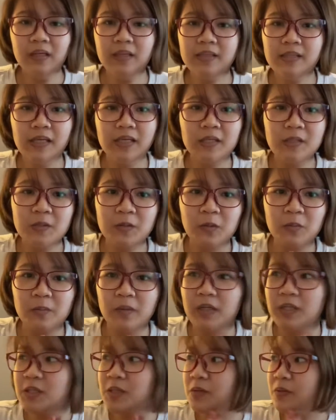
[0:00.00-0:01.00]
Thank you so
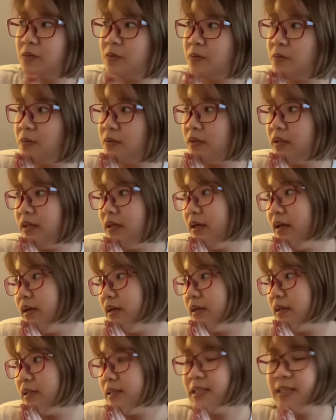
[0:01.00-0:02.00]
much to the
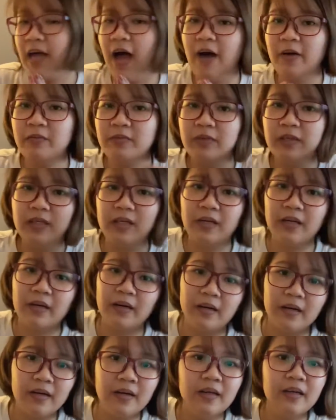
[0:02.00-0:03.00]
staff
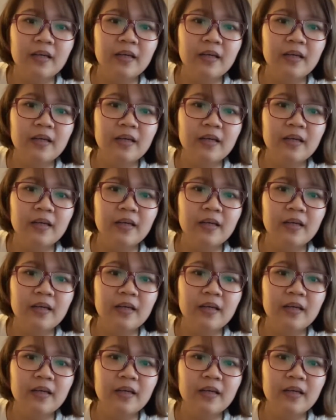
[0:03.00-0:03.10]
here.